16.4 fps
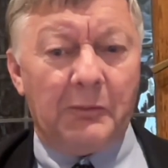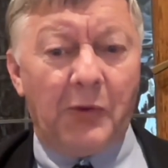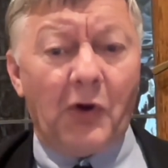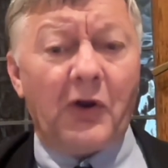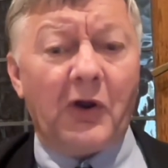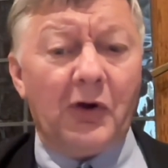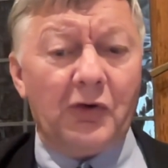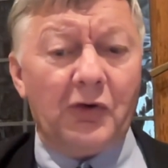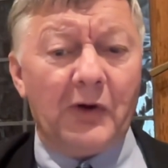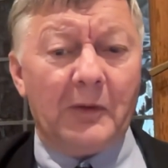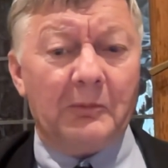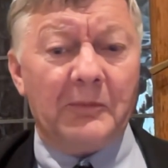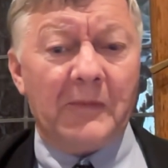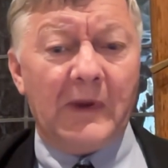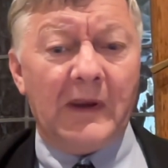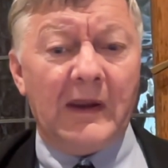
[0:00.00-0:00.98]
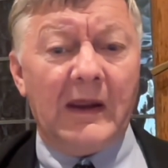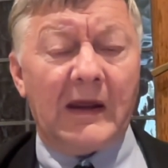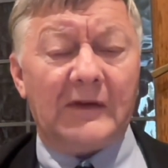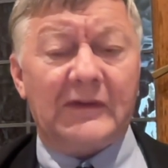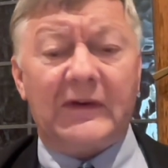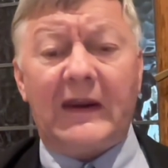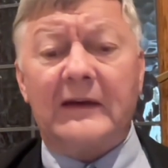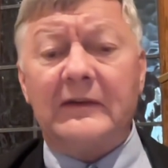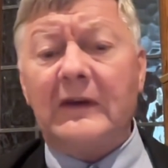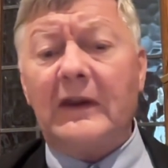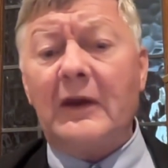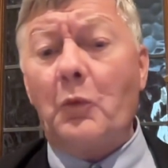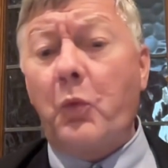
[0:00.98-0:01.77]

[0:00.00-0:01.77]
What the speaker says: Boko Haram attacked